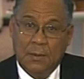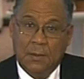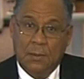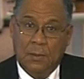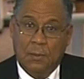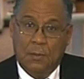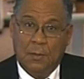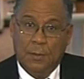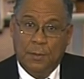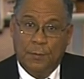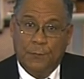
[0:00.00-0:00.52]

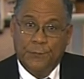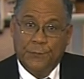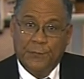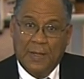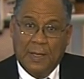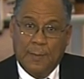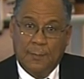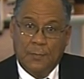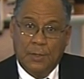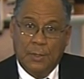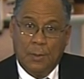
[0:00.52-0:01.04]
You and your
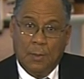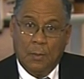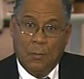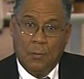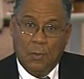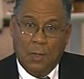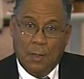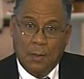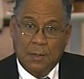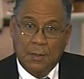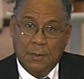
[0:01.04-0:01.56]
family are
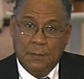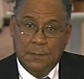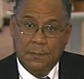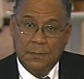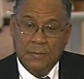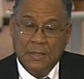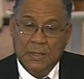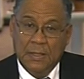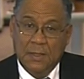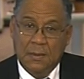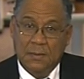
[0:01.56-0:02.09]

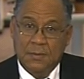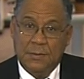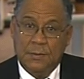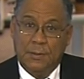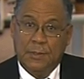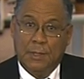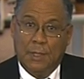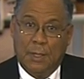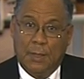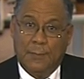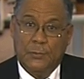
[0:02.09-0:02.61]
welcome
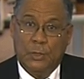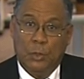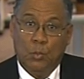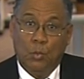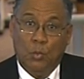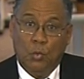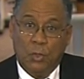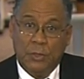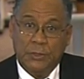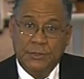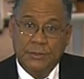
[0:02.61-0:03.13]
to come
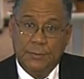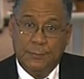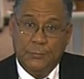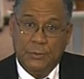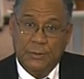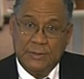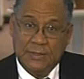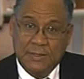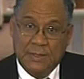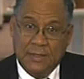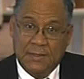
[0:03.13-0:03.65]
and worship
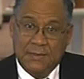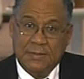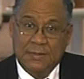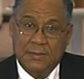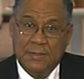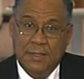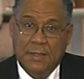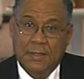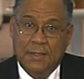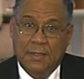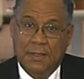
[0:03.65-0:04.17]
with
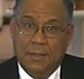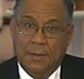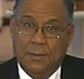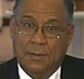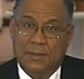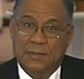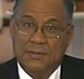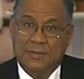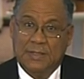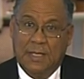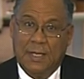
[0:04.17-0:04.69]
us
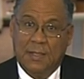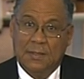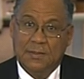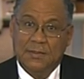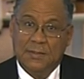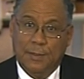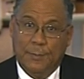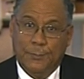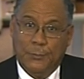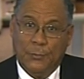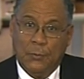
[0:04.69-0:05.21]
here in Zion
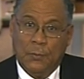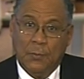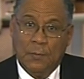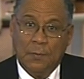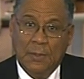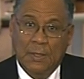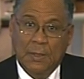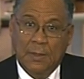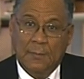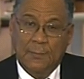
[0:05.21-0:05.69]
Temple